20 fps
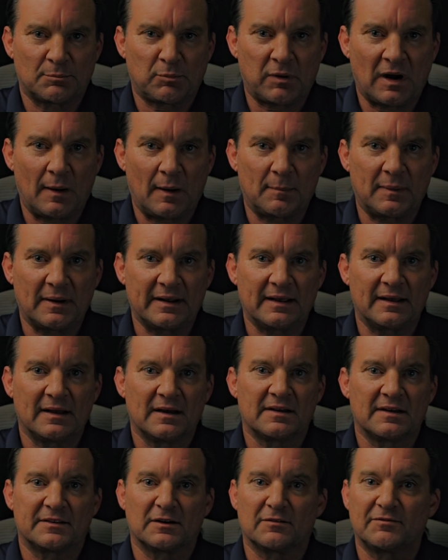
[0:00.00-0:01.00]
property,
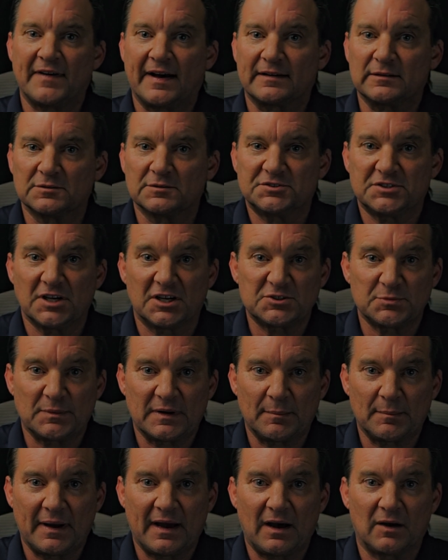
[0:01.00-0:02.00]
their final
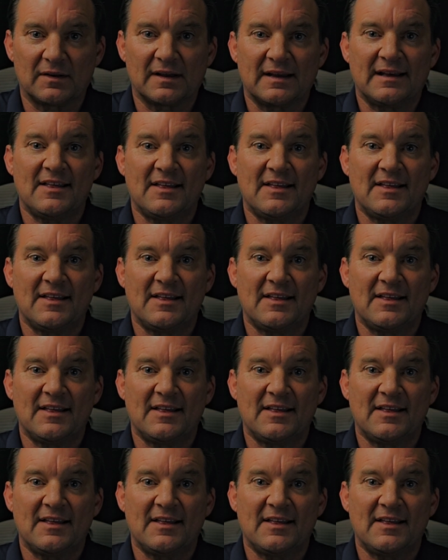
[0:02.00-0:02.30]
judgment amount,